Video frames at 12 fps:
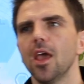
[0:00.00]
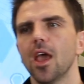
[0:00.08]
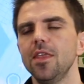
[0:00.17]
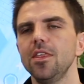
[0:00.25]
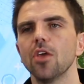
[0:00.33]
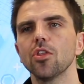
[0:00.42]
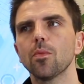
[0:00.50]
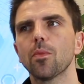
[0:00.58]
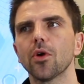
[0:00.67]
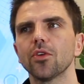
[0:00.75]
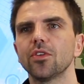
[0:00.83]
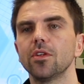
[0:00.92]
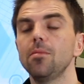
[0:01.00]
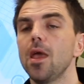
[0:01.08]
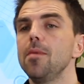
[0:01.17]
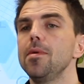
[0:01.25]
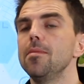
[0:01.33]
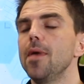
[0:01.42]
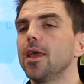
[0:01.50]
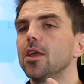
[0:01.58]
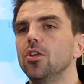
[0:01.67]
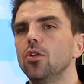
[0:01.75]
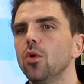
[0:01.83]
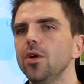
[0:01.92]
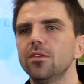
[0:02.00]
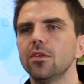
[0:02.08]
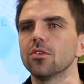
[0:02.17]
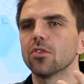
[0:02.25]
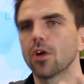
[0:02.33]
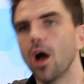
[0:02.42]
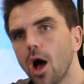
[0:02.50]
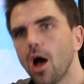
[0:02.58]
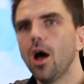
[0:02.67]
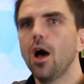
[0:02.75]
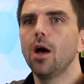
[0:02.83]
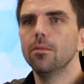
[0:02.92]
and the other person may be making noises or uh-huh,